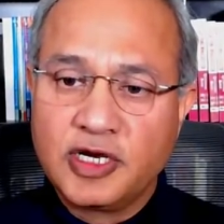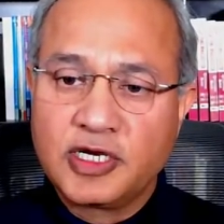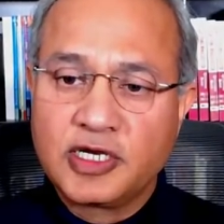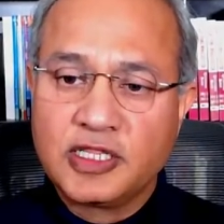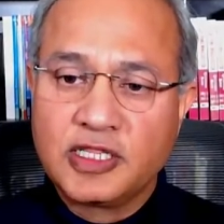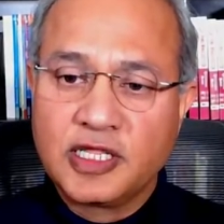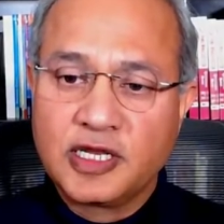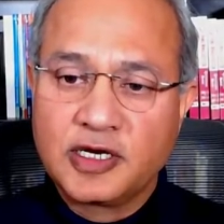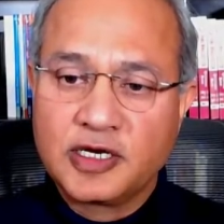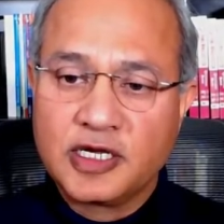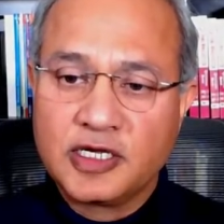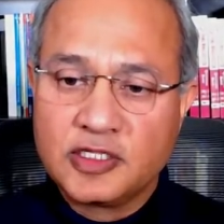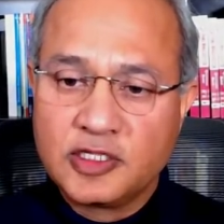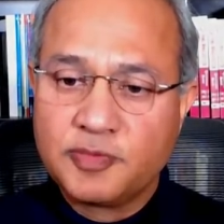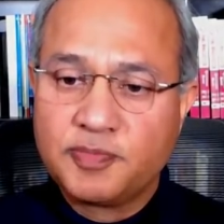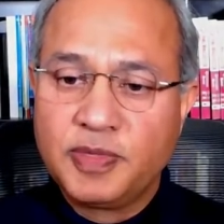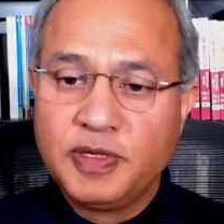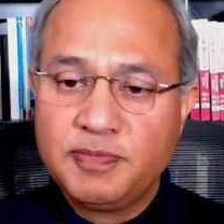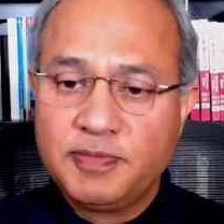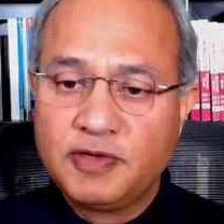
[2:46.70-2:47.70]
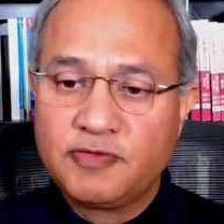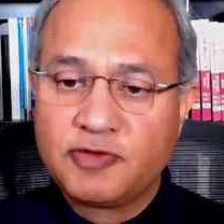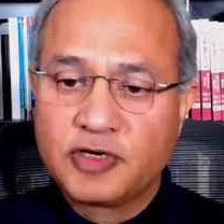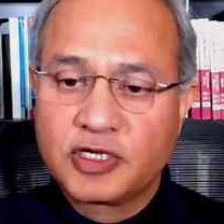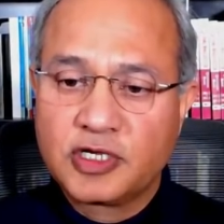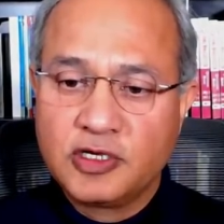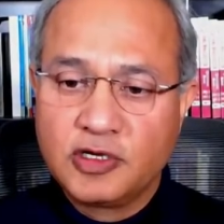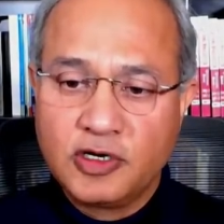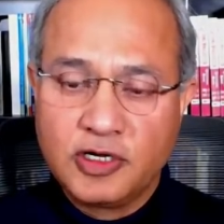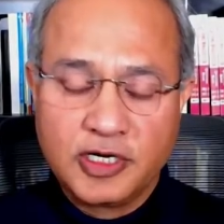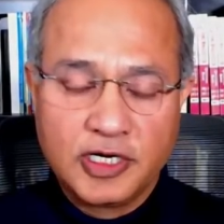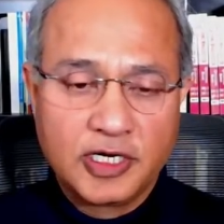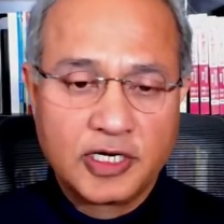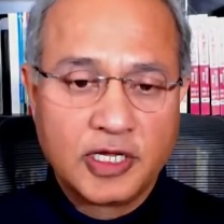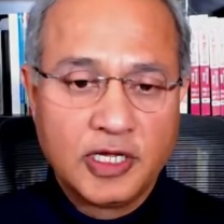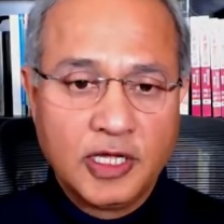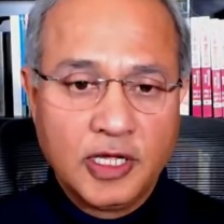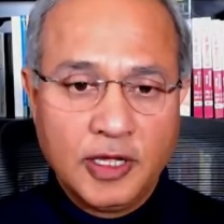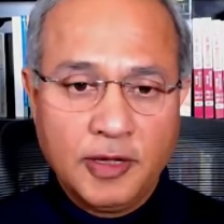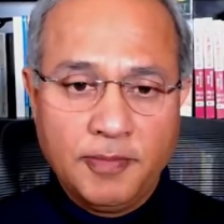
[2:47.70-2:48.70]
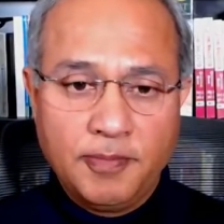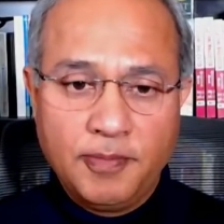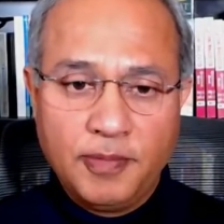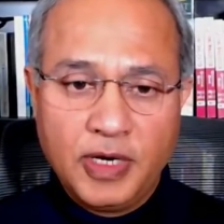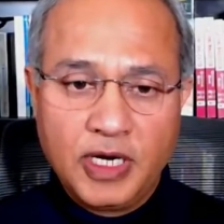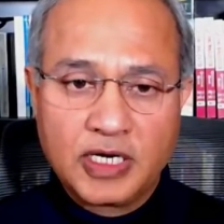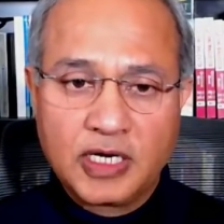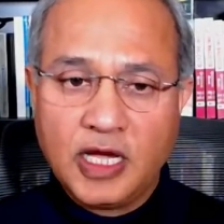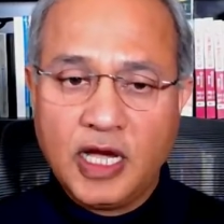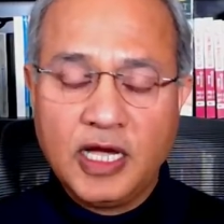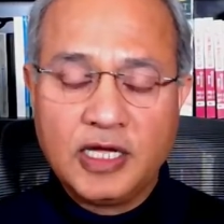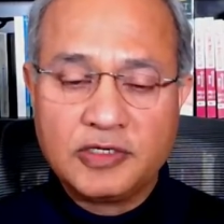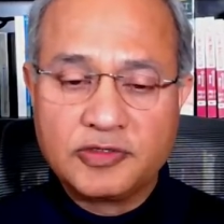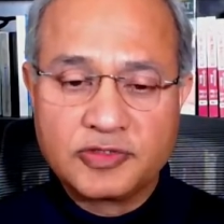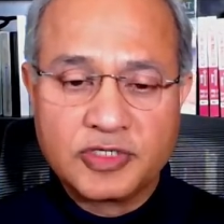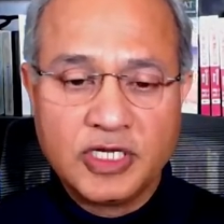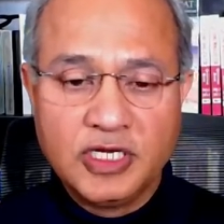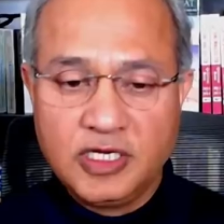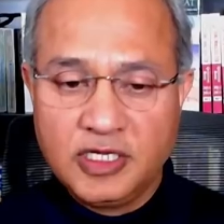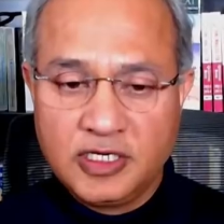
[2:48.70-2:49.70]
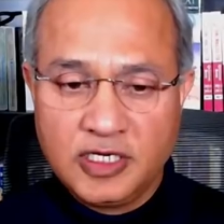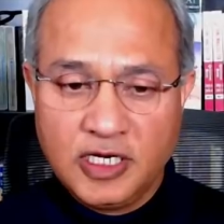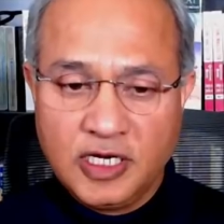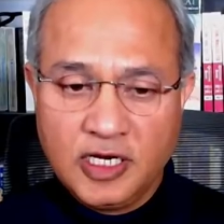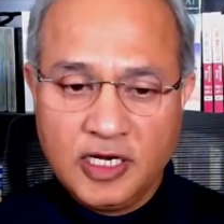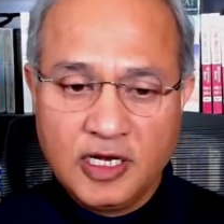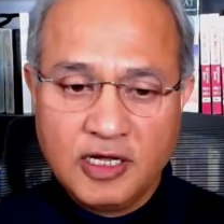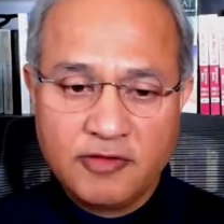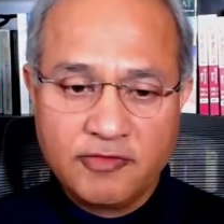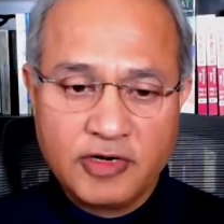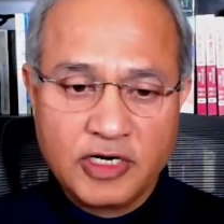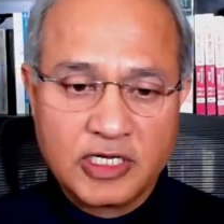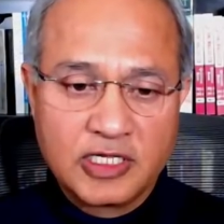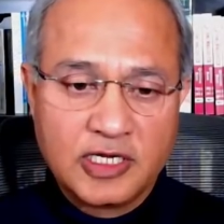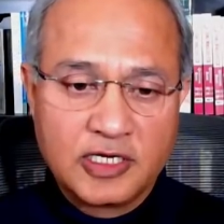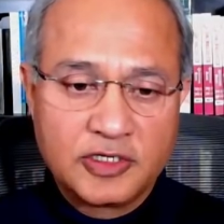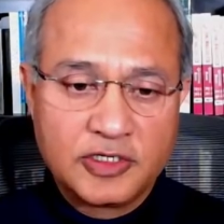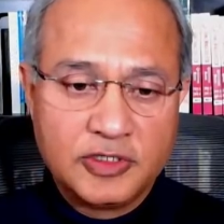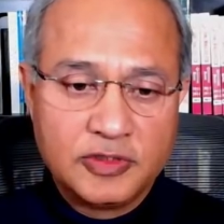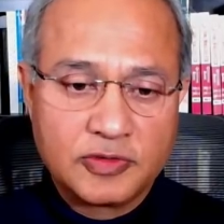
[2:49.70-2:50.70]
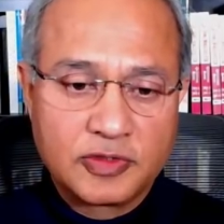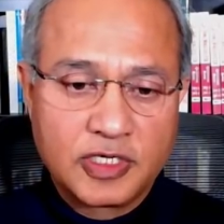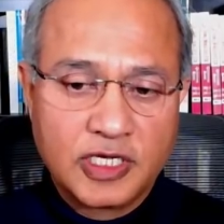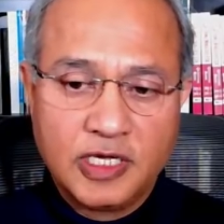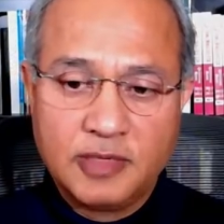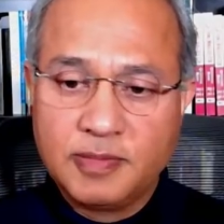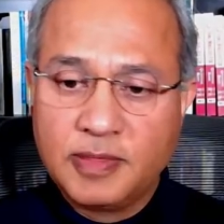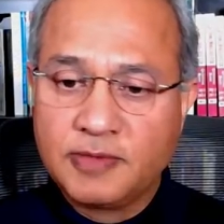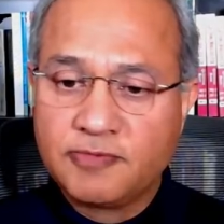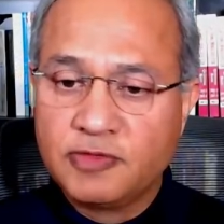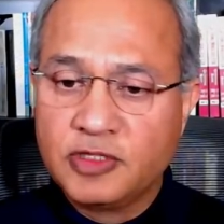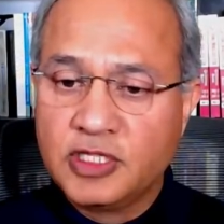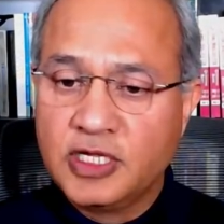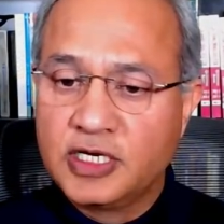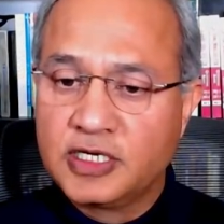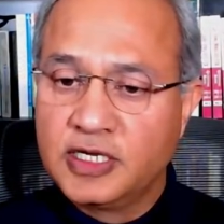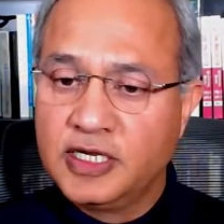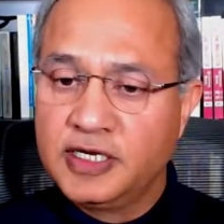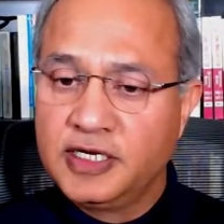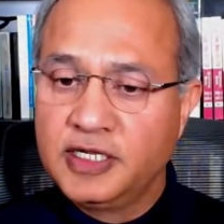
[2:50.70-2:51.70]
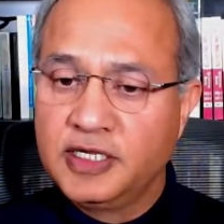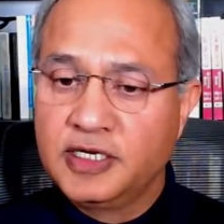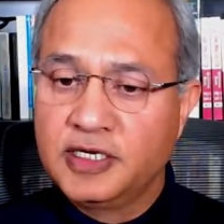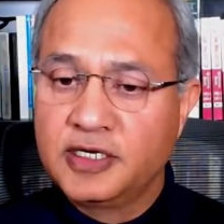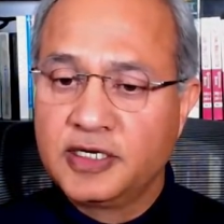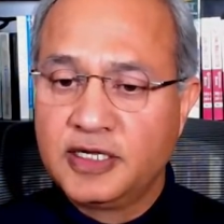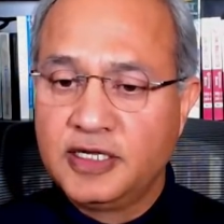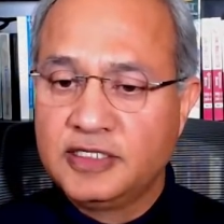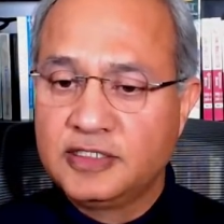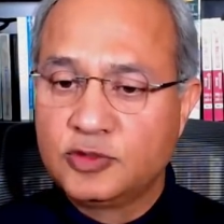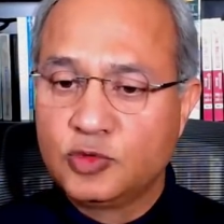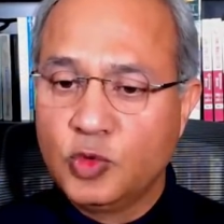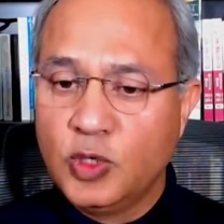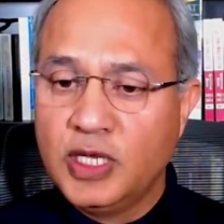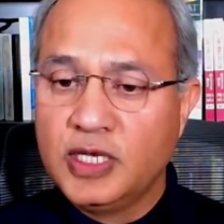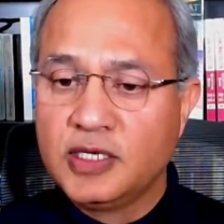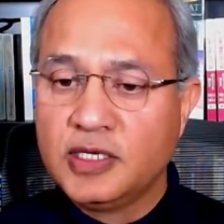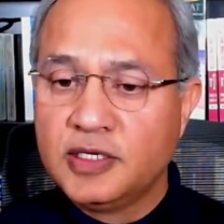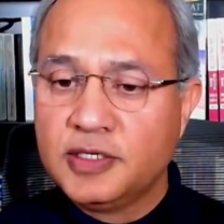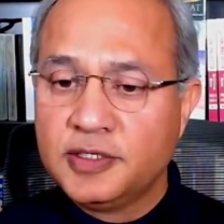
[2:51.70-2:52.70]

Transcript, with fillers: it, and there are other people working on it. But I really, really love it that you came up with that idea as well.